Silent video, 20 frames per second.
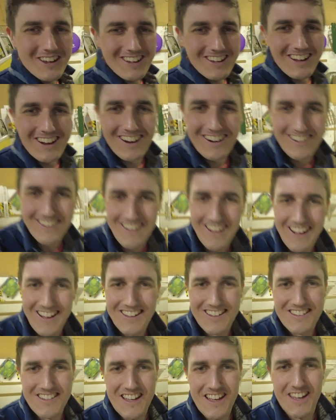that car,
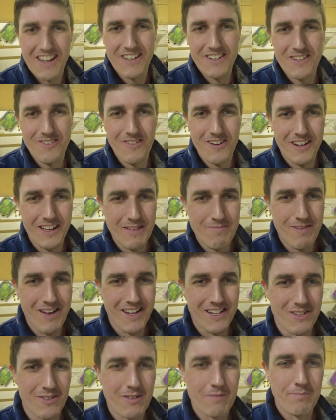and uh, I do want to get
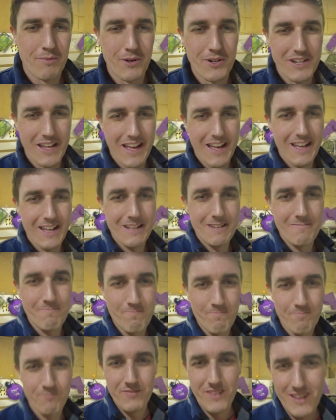back to it, but
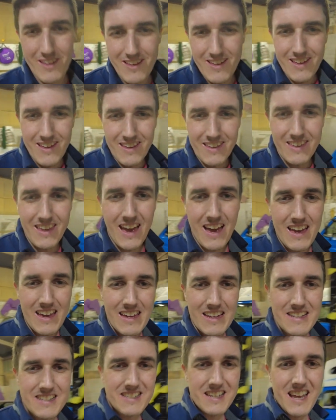um, yeah,
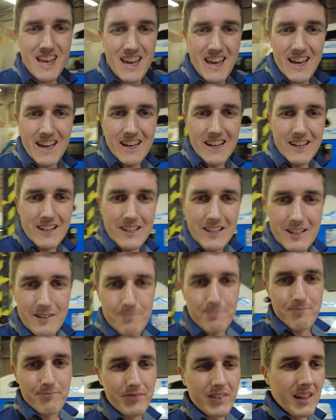it's uh,
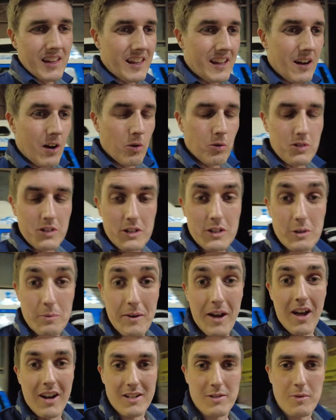you know to
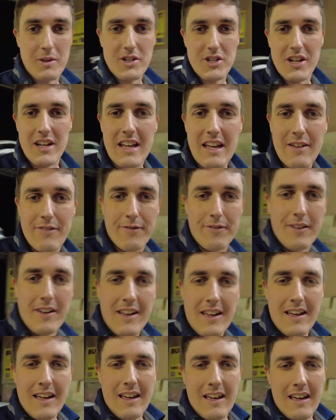be honest with you, if
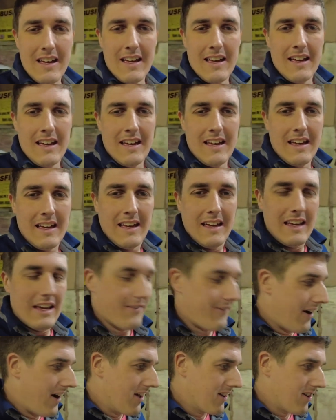
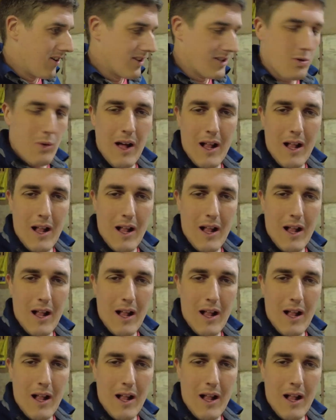if all goes